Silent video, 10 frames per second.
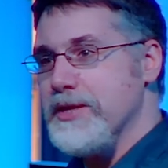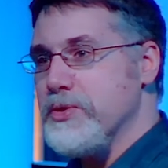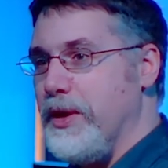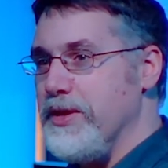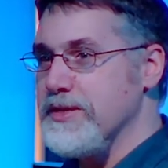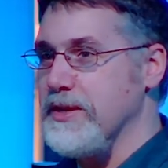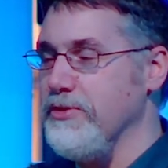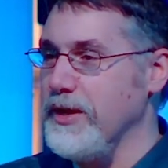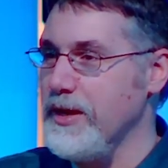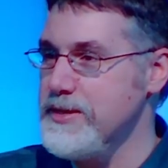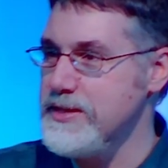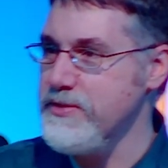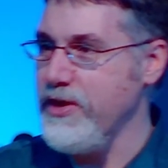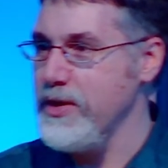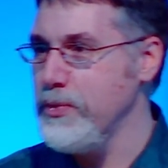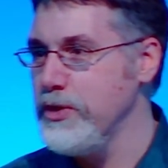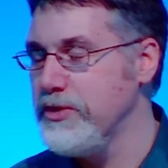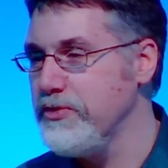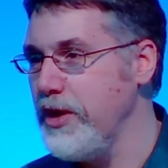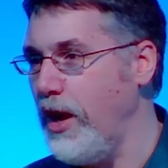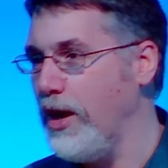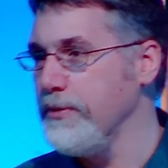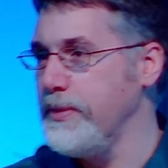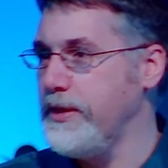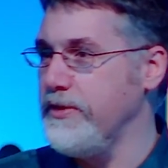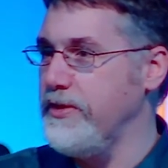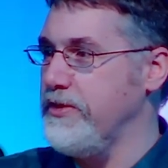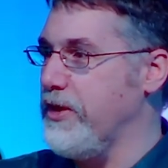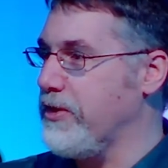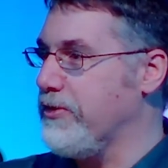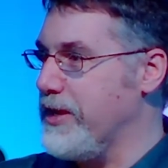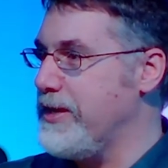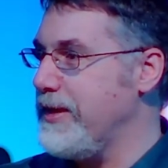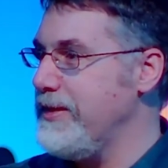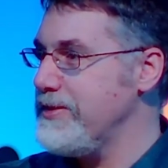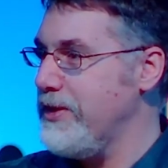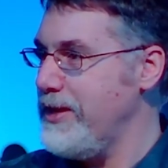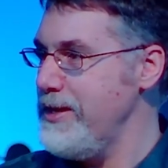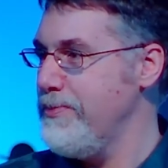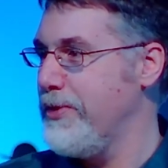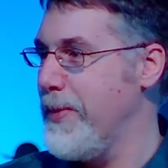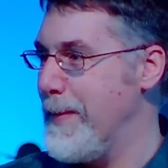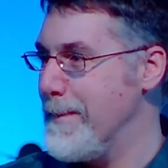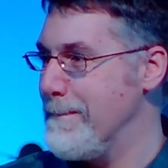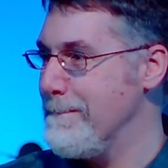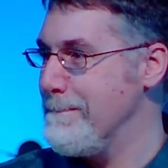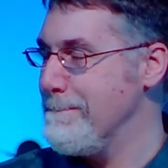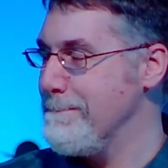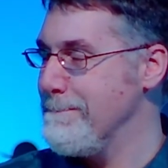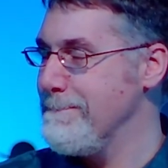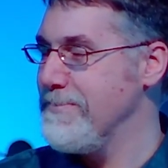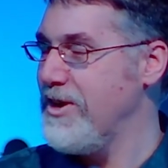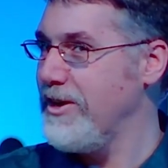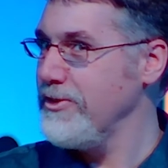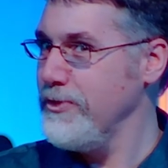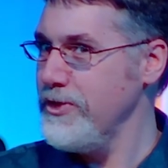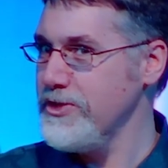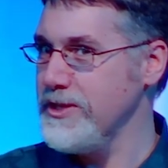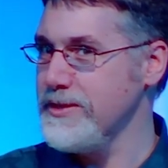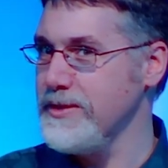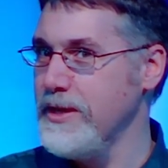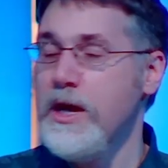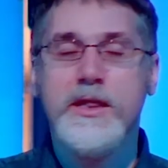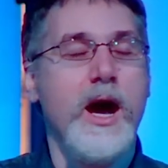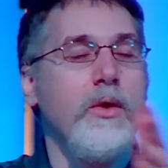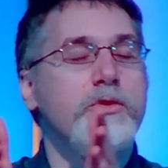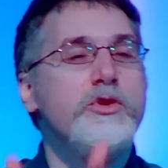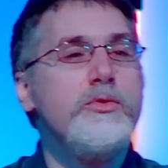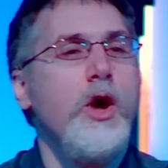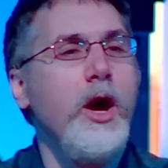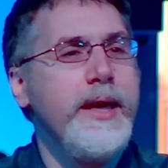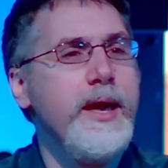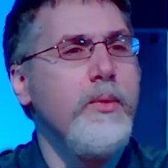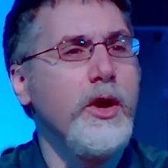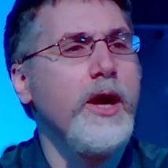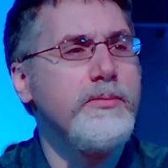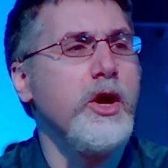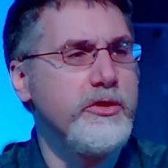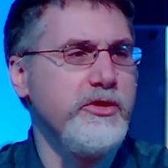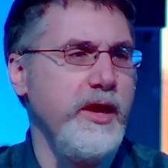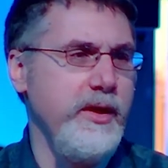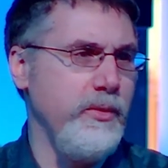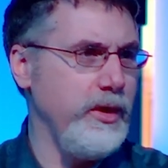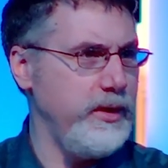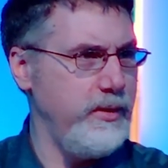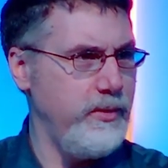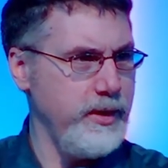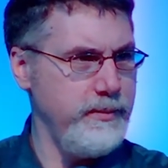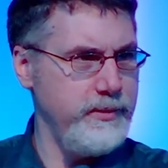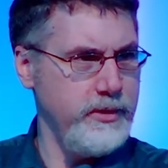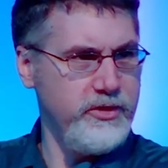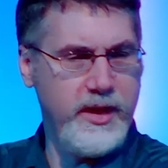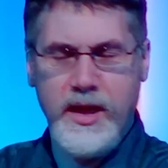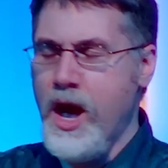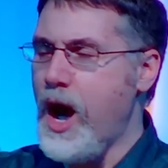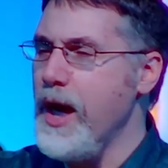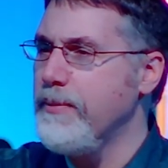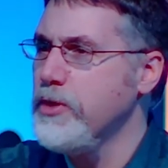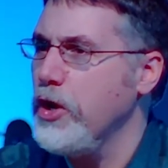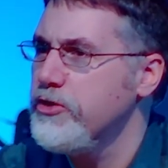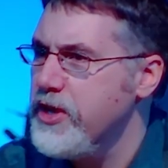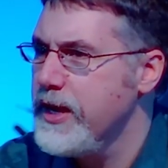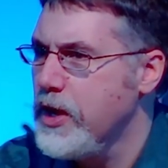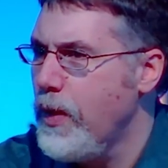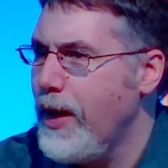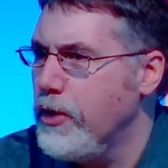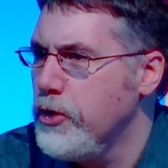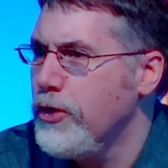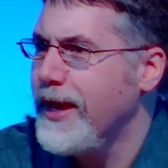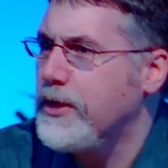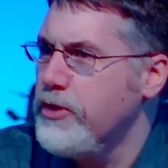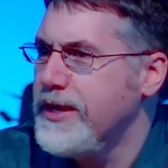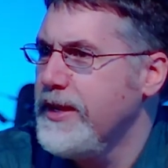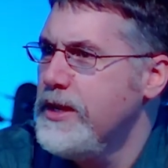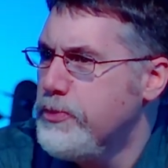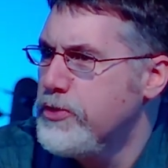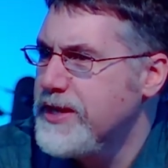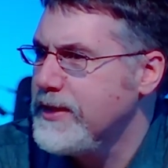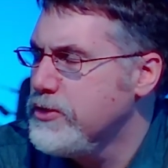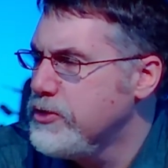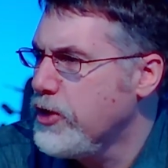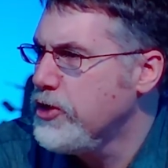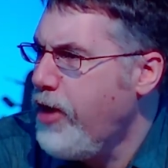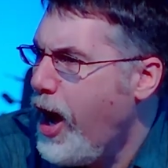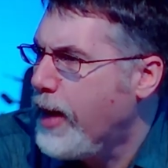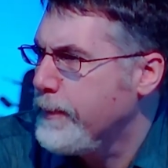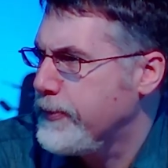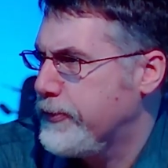others, they realize it's the very word of God because he's got Greek and he's got Hebrew. Various verses. Now, do not hear what I'm not saying. I am not saying go out and all get Greek and Hebrew tattooed on your arms,